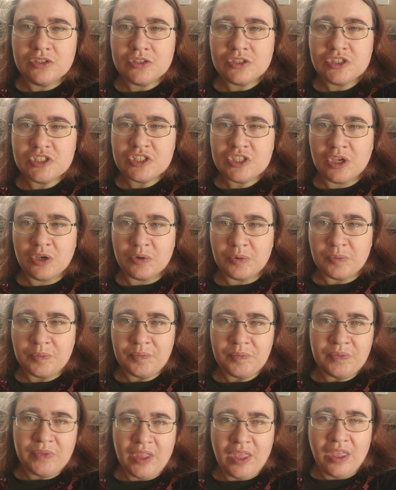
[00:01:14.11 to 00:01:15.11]
So
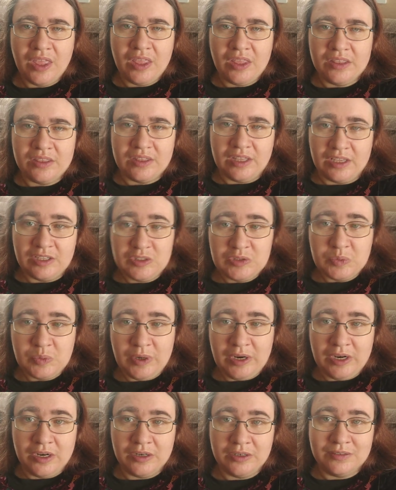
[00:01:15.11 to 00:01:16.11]
that's
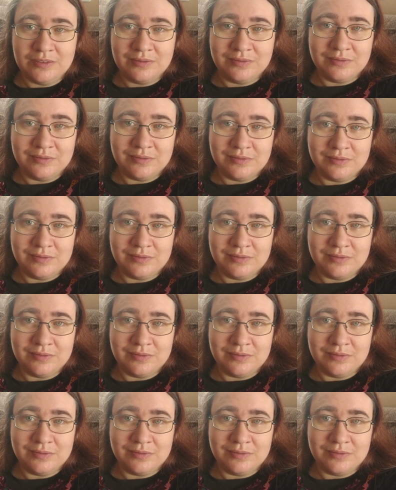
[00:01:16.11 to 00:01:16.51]
where